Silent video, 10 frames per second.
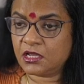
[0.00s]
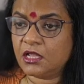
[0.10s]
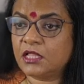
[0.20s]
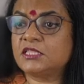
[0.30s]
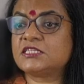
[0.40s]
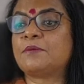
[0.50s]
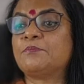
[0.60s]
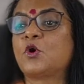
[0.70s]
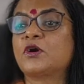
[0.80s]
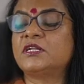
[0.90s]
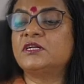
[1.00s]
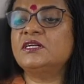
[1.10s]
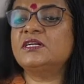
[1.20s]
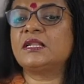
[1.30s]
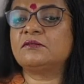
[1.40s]
the subcontinent,
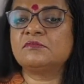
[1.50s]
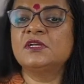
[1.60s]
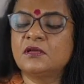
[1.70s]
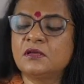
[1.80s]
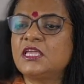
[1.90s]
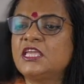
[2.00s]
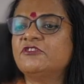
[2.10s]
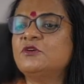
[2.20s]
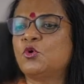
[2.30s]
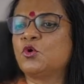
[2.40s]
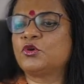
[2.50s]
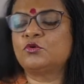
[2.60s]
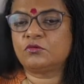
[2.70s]
and even more,